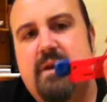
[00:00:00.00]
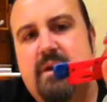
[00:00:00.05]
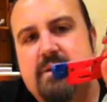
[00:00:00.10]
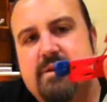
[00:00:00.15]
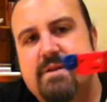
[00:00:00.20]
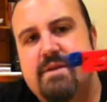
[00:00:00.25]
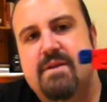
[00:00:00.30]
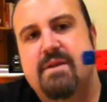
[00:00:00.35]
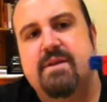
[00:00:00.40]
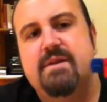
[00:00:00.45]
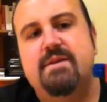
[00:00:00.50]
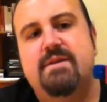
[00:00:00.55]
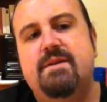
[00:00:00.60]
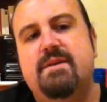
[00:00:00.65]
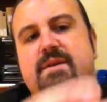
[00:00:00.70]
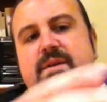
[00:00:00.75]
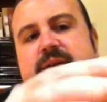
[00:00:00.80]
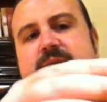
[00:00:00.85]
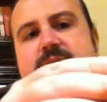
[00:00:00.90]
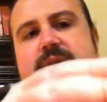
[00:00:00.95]
Onto
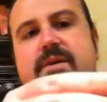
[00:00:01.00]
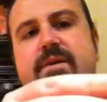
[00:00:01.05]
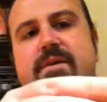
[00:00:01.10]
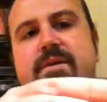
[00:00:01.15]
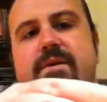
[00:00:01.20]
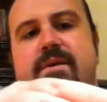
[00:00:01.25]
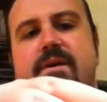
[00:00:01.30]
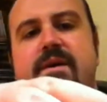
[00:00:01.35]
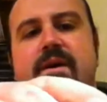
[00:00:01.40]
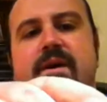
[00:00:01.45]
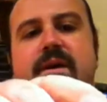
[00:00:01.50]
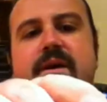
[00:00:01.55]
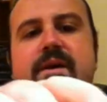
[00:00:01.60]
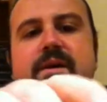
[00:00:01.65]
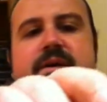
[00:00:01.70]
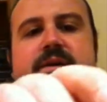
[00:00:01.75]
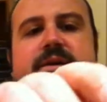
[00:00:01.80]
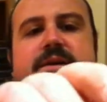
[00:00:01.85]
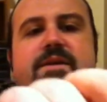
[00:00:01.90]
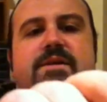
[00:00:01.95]
this.
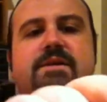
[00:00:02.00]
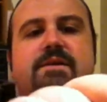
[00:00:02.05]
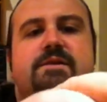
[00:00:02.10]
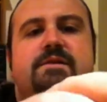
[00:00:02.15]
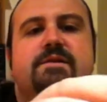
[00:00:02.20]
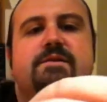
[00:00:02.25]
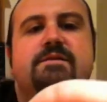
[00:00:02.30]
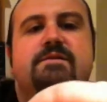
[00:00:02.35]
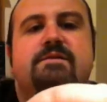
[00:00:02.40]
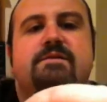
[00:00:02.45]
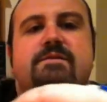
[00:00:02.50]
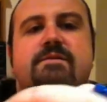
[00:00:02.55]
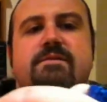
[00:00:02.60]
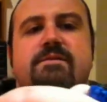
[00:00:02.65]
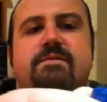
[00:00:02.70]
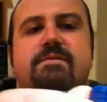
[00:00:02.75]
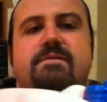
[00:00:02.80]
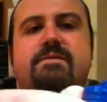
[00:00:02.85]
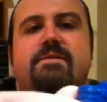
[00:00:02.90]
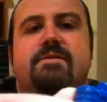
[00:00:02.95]
He's got
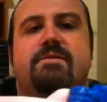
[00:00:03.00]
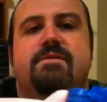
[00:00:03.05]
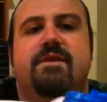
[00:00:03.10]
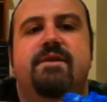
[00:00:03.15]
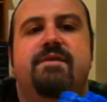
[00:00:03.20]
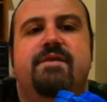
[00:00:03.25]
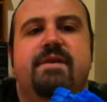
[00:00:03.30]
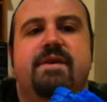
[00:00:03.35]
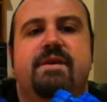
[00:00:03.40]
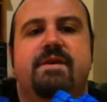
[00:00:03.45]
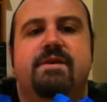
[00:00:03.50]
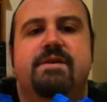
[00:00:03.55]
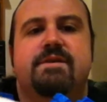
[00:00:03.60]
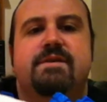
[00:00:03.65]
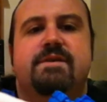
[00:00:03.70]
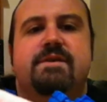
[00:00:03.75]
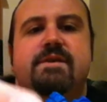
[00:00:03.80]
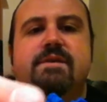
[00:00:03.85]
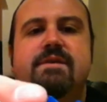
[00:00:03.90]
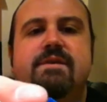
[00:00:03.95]
3
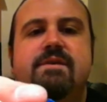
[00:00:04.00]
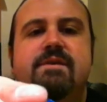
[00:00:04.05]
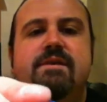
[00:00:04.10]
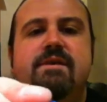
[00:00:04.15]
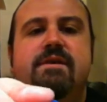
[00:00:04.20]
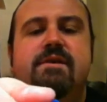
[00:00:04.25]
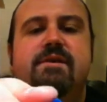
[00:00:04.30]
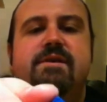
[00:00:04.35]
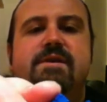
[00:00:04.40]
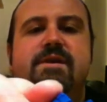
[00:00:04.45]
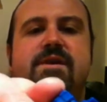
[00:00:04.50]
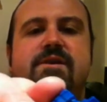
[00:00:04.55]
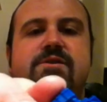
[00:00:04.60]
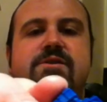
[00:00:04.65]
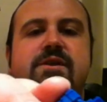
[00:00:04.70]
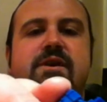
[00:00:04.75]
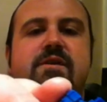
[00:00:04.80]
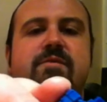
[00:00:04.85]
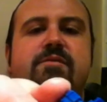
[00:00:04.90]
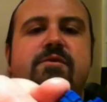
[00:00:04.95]
fingers that are attached
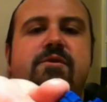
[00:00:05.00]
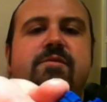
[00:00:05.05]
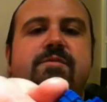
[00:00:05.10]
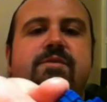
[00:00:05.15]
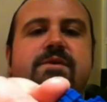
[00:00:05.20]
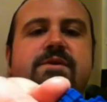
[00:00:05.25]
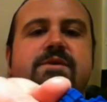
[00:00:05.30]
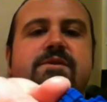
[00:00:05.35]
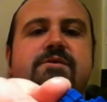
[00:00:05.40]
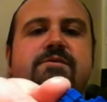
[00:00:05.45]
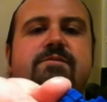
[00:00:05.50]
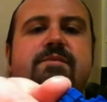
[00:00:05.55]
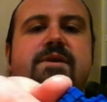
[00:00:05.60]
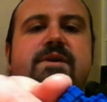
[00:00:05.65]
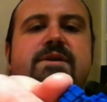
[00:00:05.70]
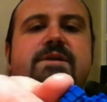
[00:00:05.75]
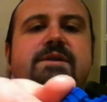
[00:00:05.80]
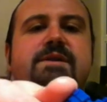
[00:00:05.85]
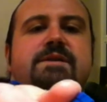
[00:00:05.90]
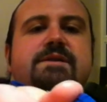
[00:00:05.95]
that open up in 2
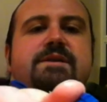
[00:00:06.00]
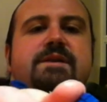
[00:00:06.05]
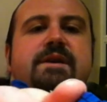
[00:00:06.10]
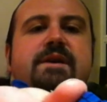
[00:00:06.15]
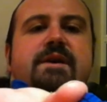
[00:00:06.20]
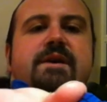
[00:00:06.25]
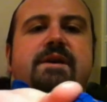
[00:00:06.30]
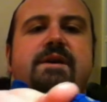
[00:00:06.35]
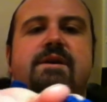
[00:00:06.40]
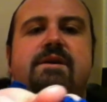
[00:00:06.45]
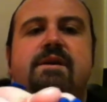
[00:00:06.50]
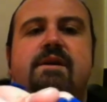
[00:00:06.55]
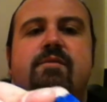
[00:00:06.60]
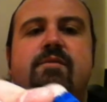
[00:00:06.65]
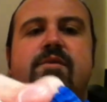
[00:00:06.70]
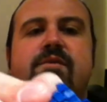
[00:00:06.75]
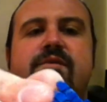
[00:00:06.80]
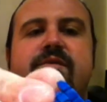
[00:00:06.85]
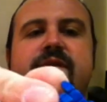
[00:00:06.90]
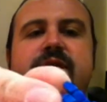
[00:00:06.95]
places,
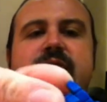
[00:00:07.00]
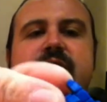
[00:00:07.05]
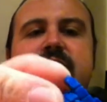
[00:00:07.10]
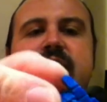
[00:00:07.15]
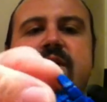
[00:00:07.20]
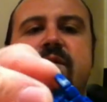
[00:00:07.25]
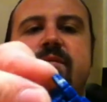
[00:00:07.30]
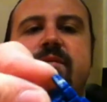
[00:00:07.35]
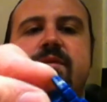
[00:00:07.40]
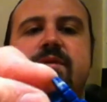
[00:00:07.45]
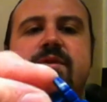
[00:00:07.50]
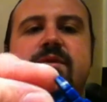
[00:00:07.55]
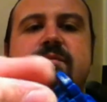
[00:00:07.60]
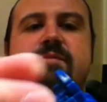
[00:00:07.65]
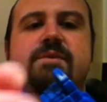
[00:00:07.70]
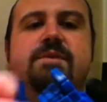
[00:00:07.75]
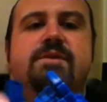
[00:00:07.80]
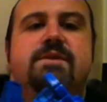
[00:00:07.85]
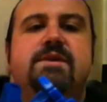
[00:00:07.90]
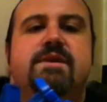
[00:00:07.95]
and 1 finger that opens up
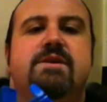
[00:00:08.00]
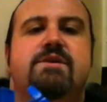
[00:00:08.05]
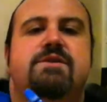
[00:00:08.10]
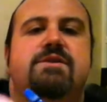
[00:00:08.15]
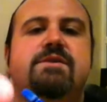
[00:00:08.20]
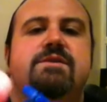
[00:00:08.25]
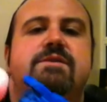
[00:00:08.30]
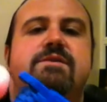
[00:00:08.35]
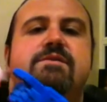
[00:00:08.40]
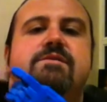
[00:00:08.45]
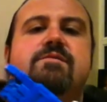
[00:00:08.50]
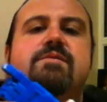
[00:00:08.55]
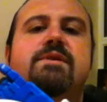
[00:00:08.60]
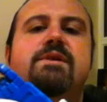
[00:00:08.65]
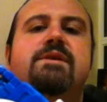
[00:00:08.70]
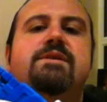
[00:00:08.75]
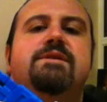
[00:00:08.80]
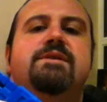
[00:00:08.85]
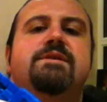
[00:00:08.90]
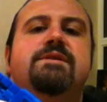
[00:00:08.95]
that's attached in 2
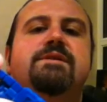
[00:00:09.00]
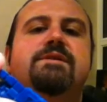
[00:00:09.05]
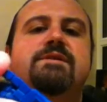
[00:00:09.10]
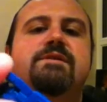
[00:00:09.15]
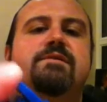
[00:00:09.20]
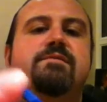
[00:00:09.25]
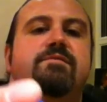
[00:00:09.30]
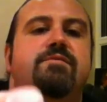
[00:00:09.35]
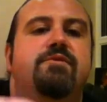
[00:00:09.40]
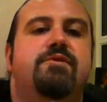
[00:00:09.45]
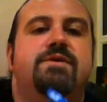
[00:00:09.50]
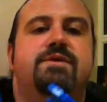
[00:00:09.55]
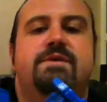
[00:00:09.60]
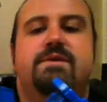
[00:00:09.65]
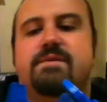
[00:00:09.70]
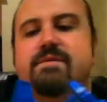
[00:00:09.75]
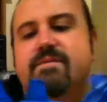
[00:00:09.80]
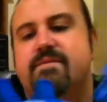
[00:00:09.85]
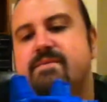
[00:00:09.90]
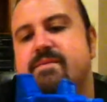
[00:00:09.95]
places that can point.